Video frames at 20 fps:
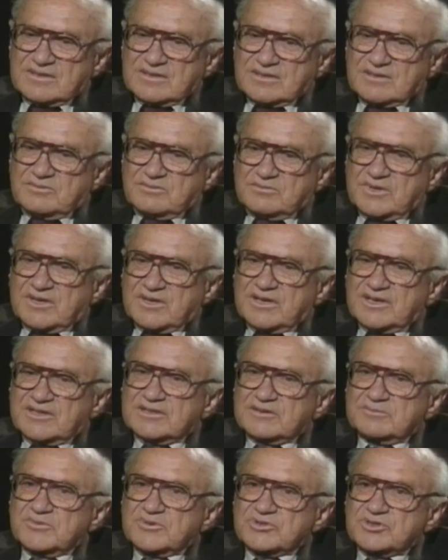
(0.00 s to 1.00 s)
what led
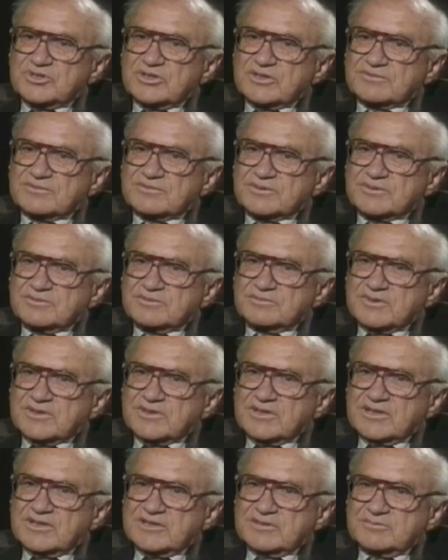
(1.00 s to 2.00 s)
them to shift? What
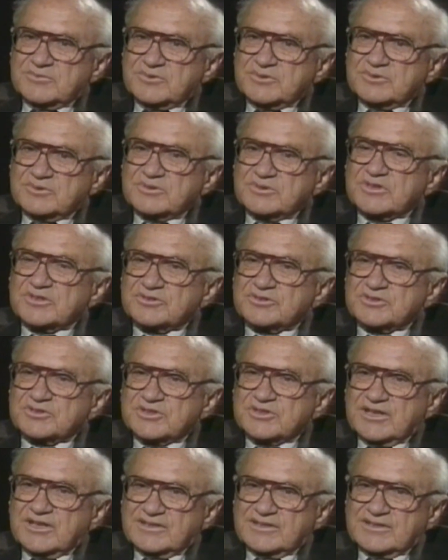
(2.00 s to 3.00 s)
led them to an
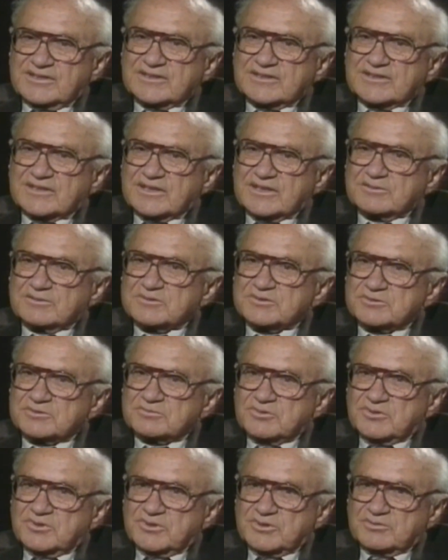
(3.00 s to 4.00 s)
understanding that that was a
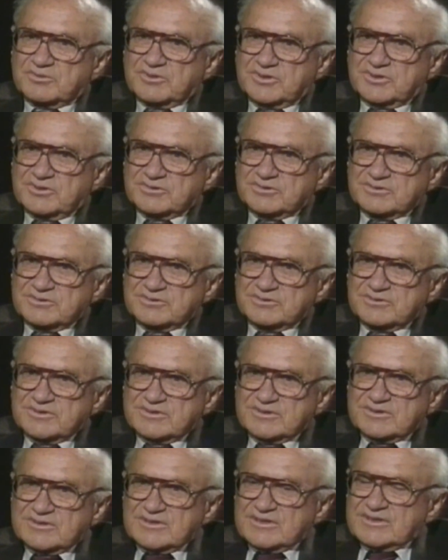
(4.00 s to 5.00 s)
wrong road?
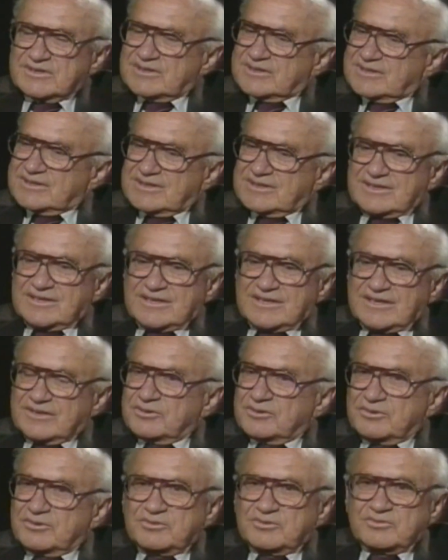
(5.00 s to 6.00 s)
And
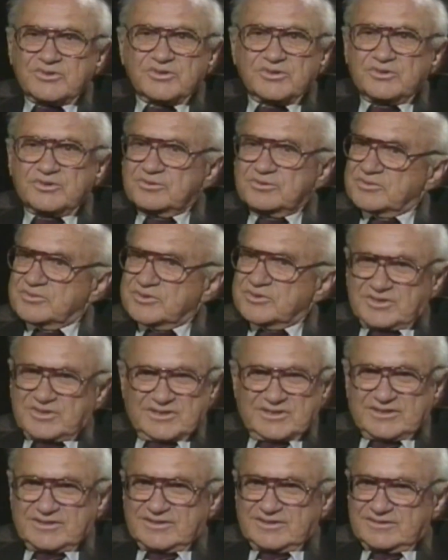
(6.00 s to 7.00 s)
over
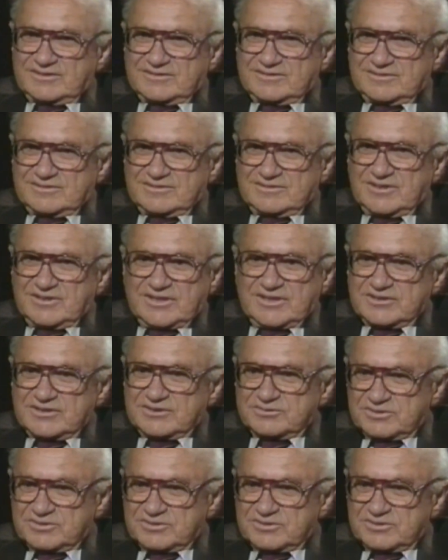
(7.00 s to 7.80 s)
again, the answer